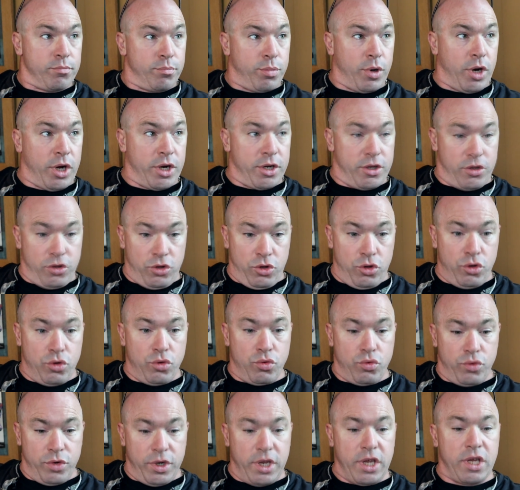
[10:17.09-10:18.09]
but
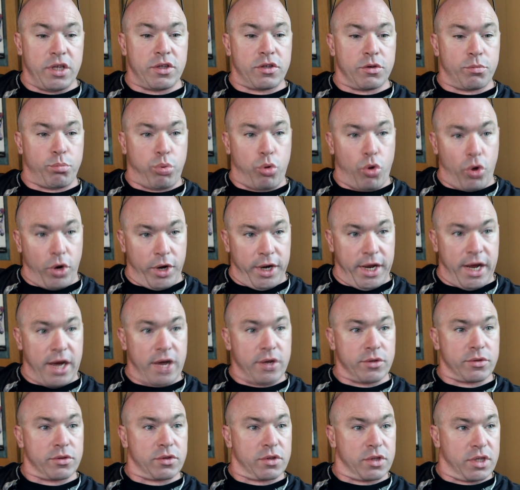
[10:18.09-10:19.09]
you need to point
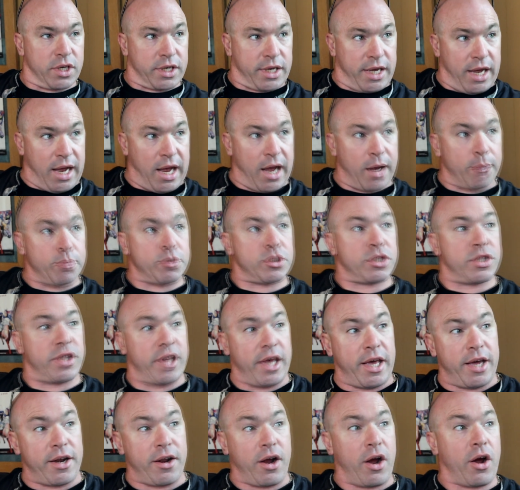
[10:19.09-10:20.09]
out the cops
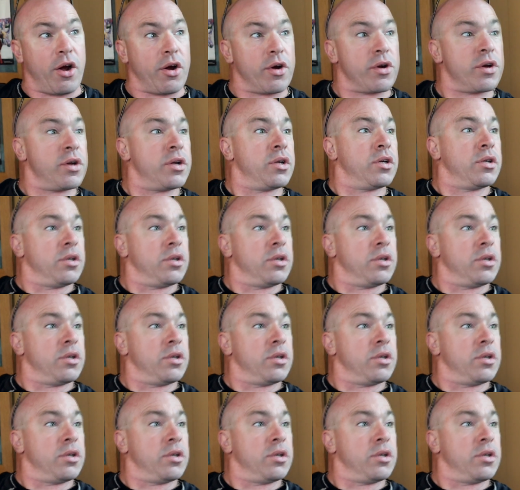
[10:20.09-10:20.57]
that are